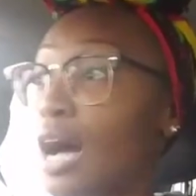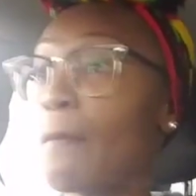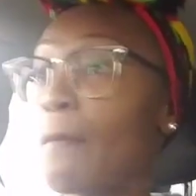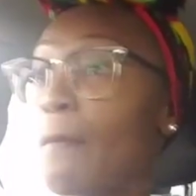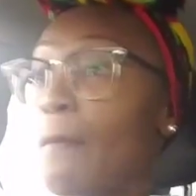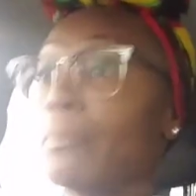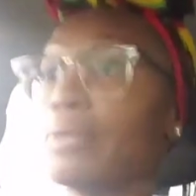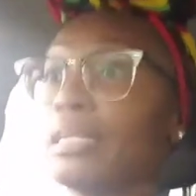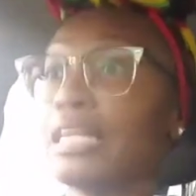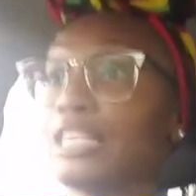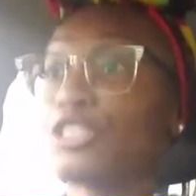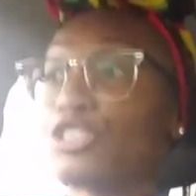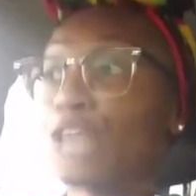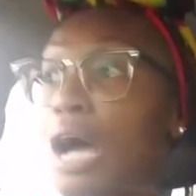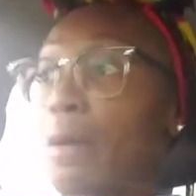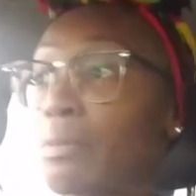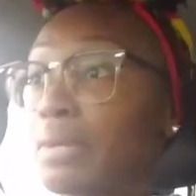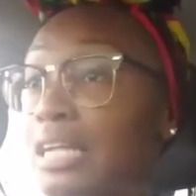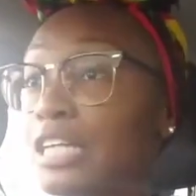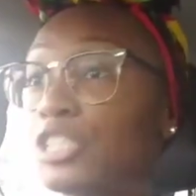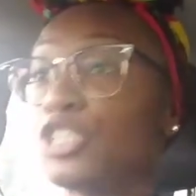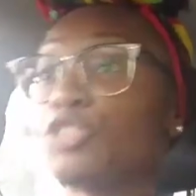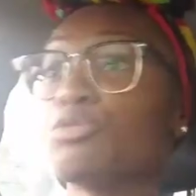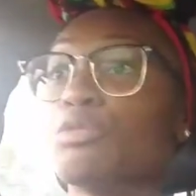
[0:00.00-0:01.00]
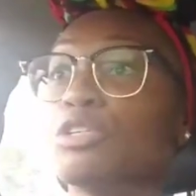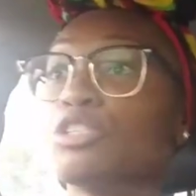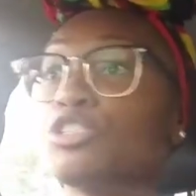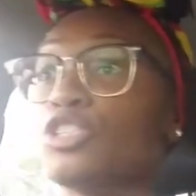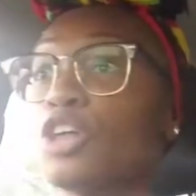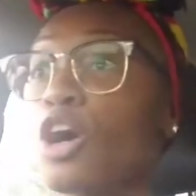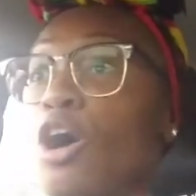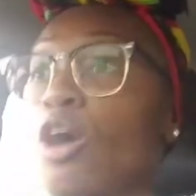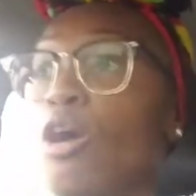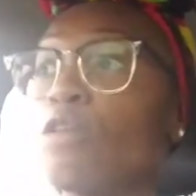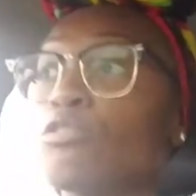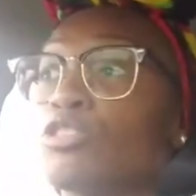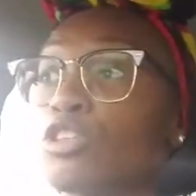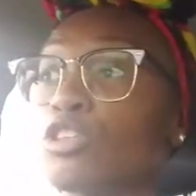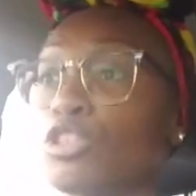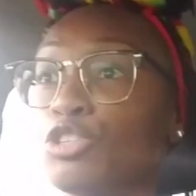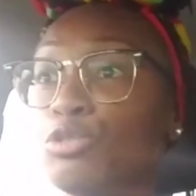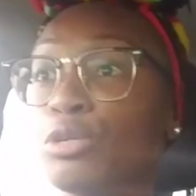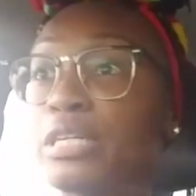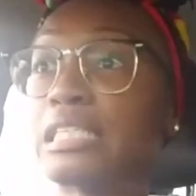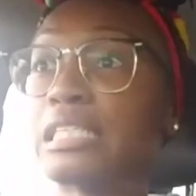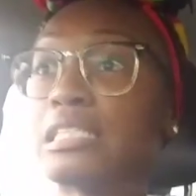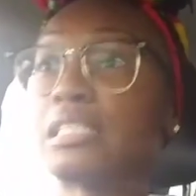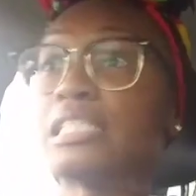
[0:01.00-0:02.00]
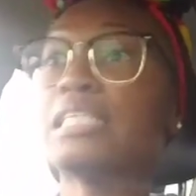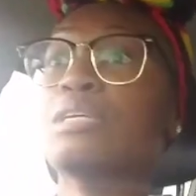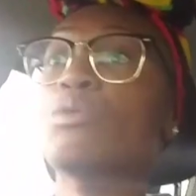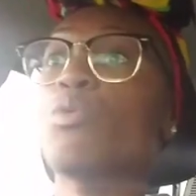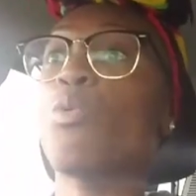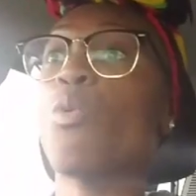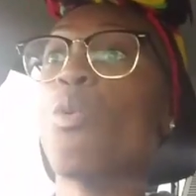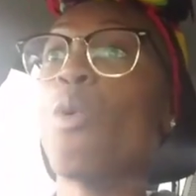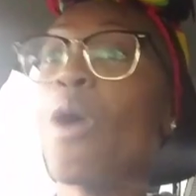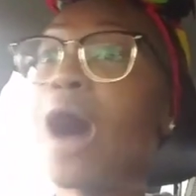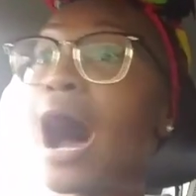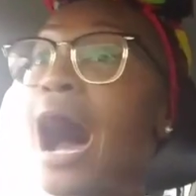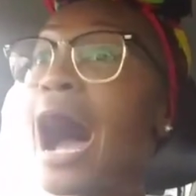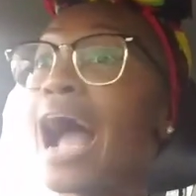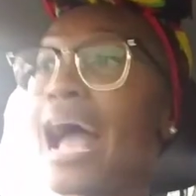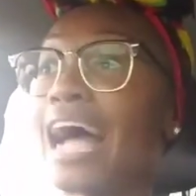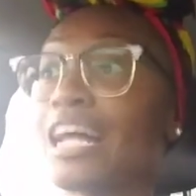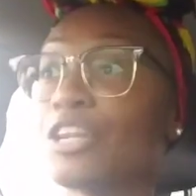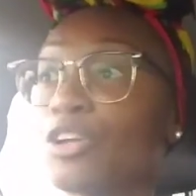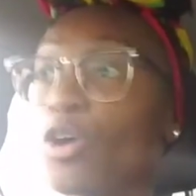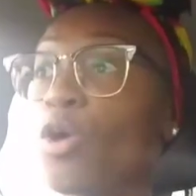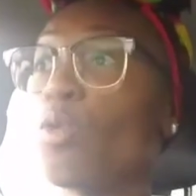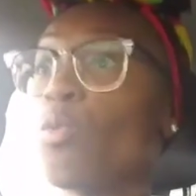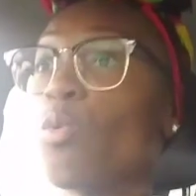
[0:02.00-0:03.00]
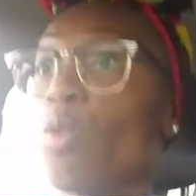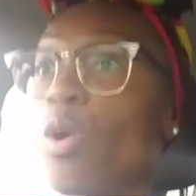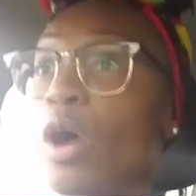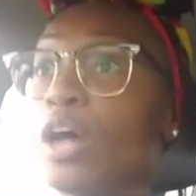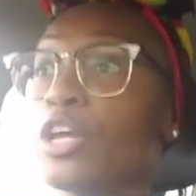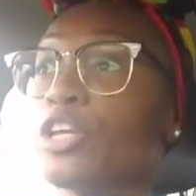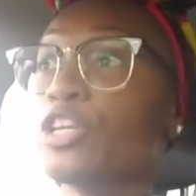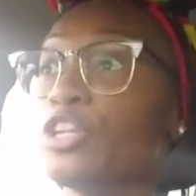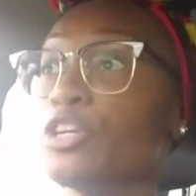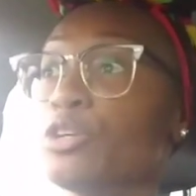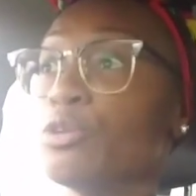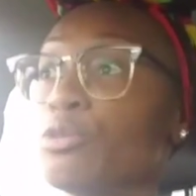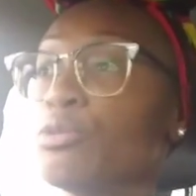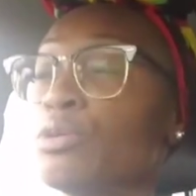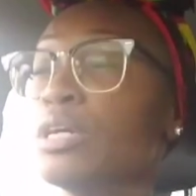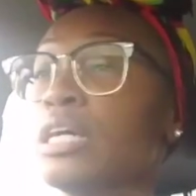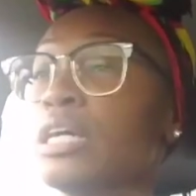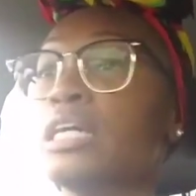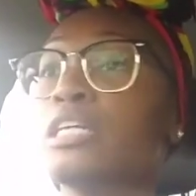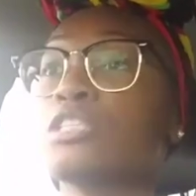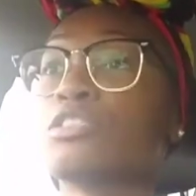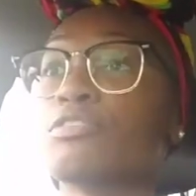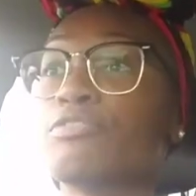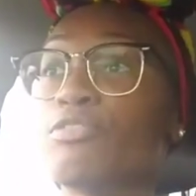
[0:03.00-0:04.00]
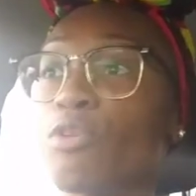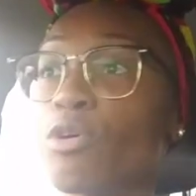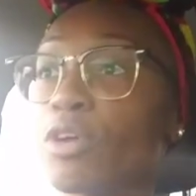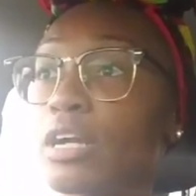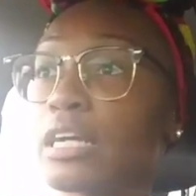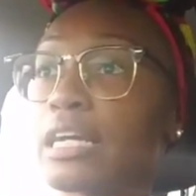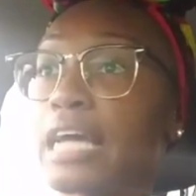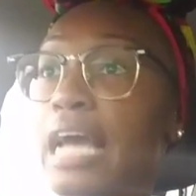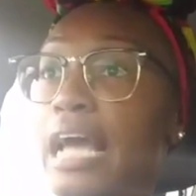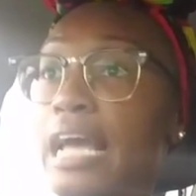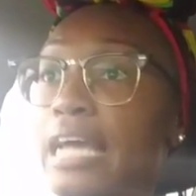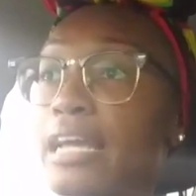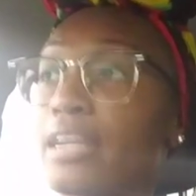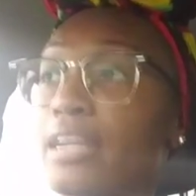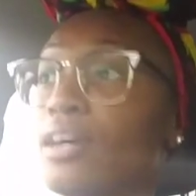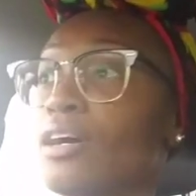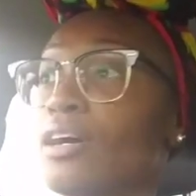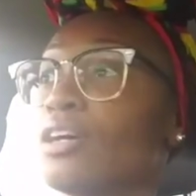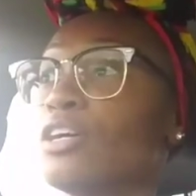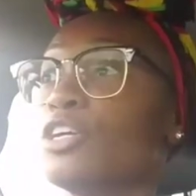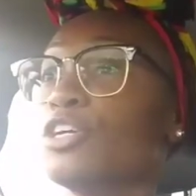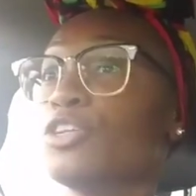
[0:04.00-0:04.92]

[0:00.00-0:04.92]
I'm gonna let you, I'm gonna let you indulge so you can see why I don't want you to fornicate.